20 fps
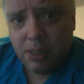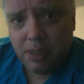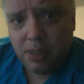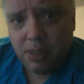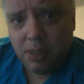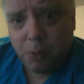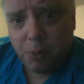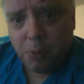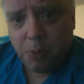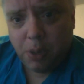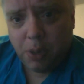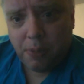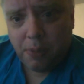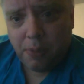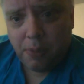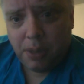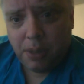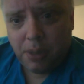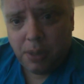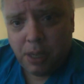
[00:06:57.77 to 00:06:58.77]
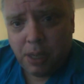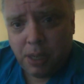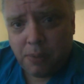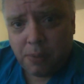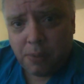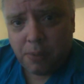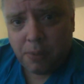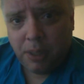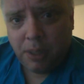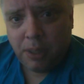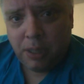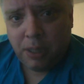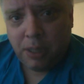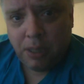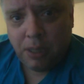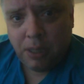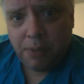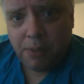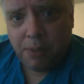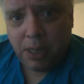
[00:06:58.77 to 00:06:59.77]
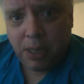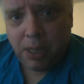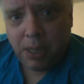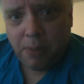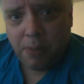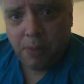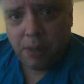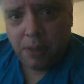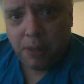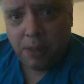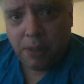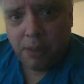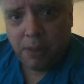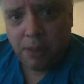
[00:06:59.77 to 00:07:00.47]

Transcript: To the point where they never really live to begin with.